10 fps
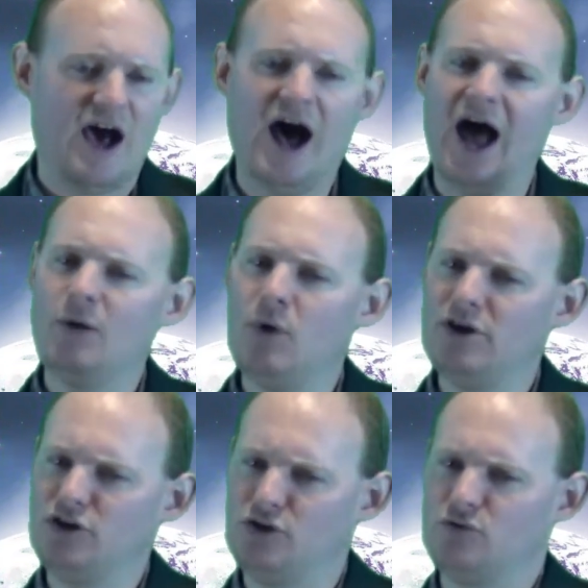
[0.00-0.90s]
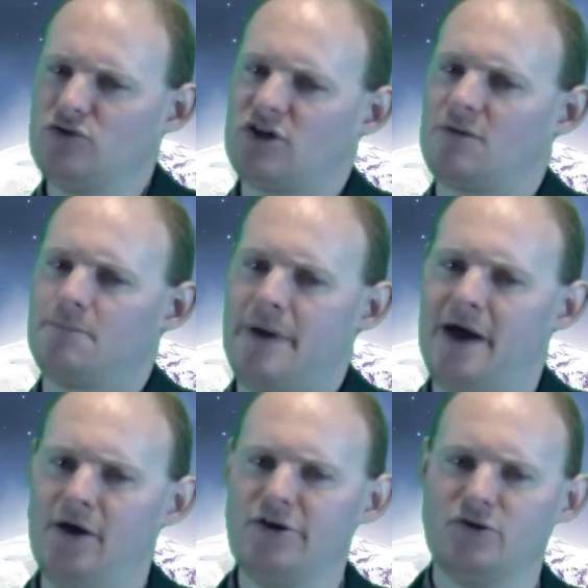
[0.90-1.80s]
I want you to
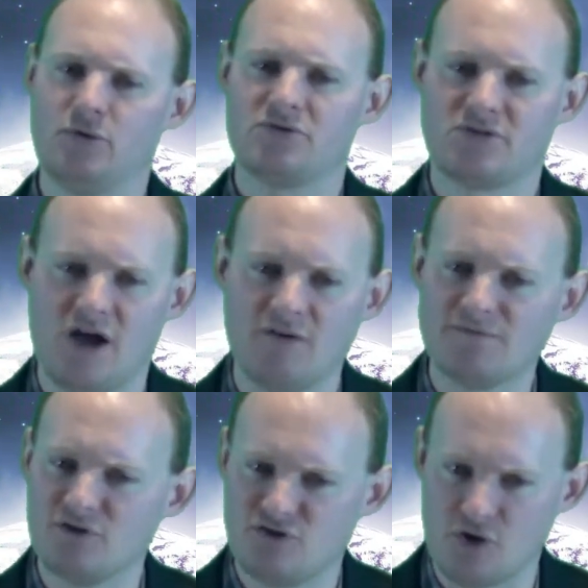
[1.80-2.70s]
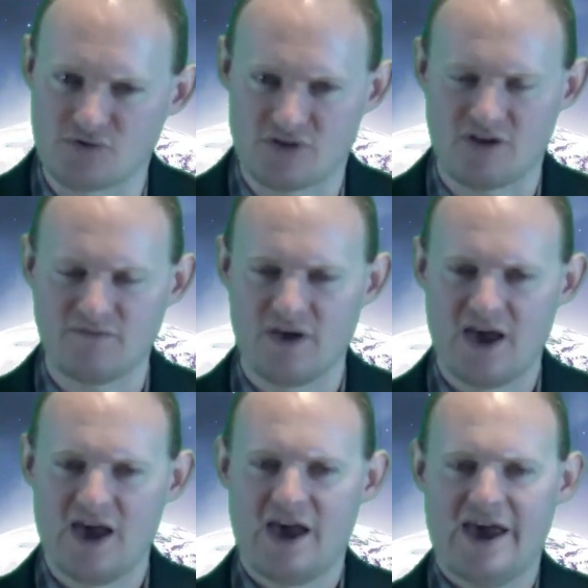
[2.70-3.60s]
compare yourself to Joseph
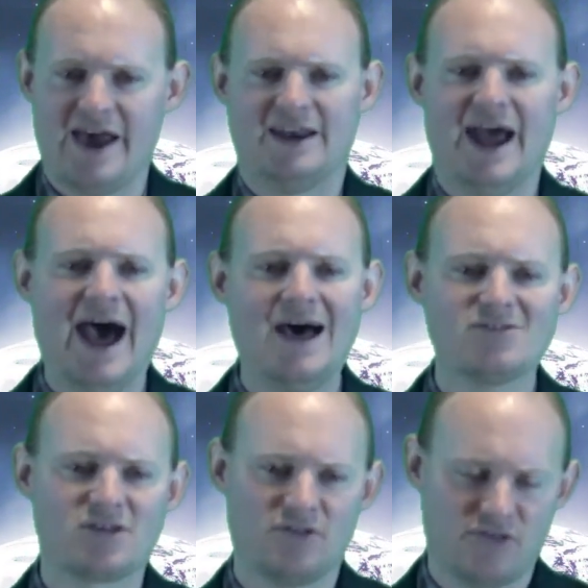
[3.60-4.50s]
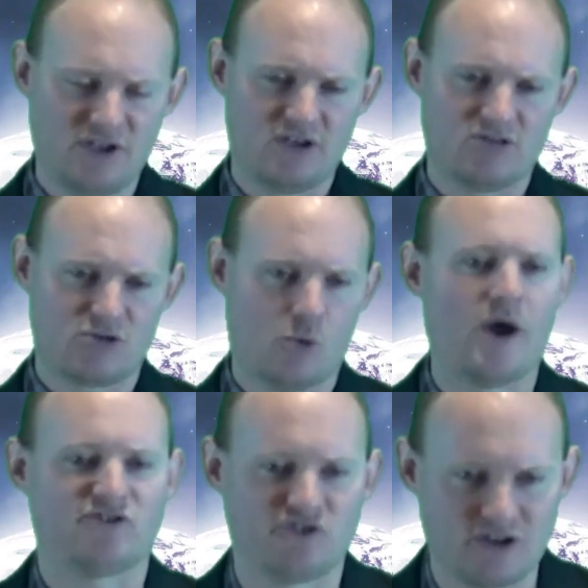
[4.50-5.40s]
and ask these
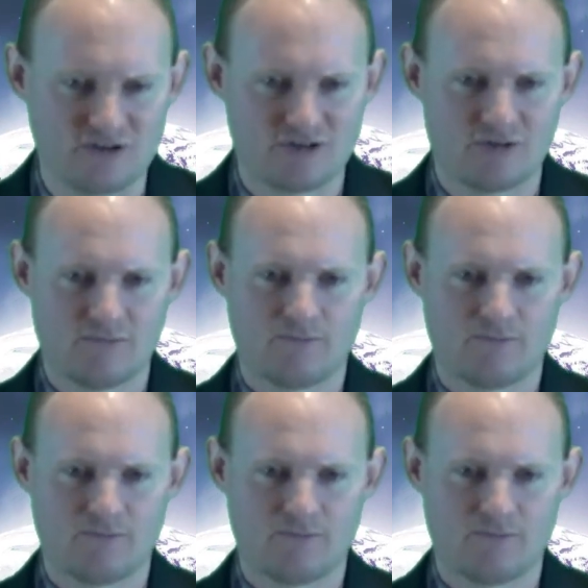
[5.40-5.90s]
questions.